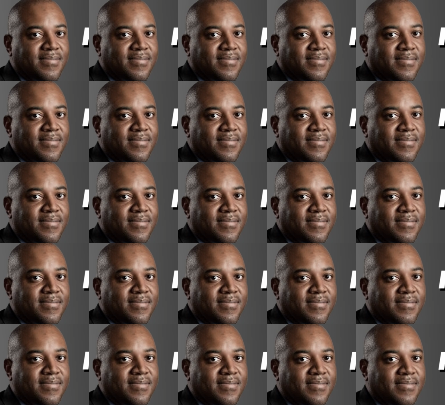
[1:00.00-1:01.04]

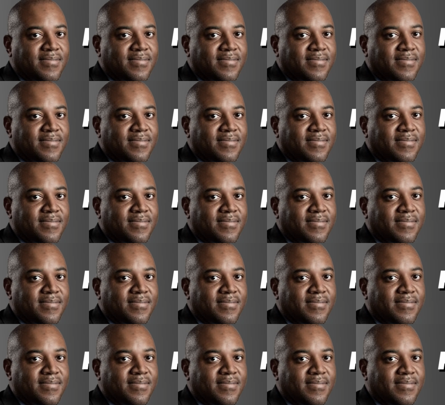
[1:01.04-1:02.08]

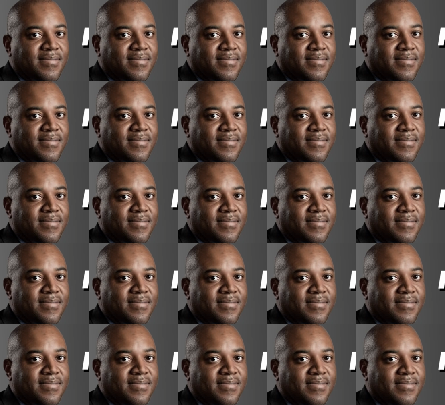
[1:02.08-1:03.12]

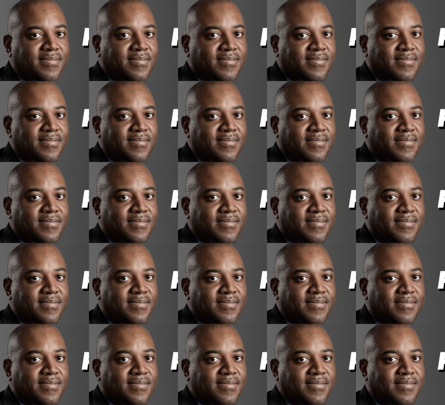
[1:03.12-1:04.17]

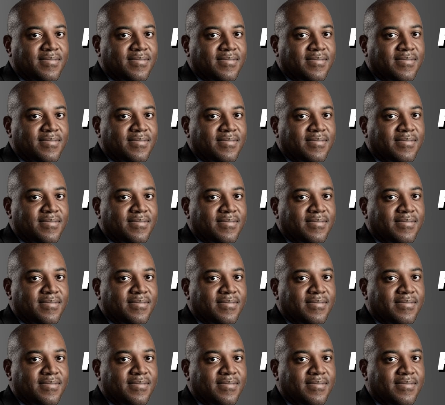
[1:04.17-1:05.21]

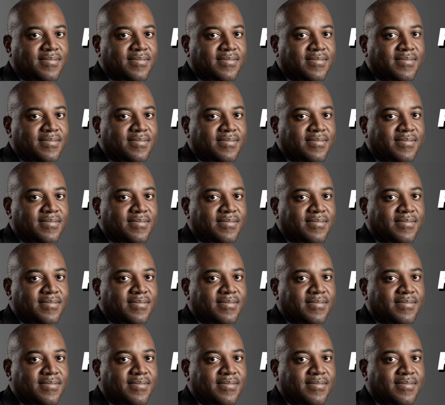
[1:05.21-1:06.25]

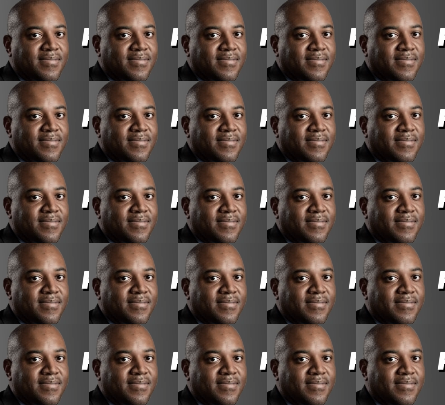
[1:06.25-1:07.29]

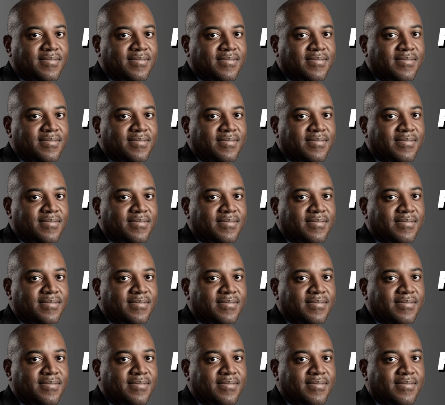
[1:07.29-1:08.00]
This is a still picture; no speech is visible.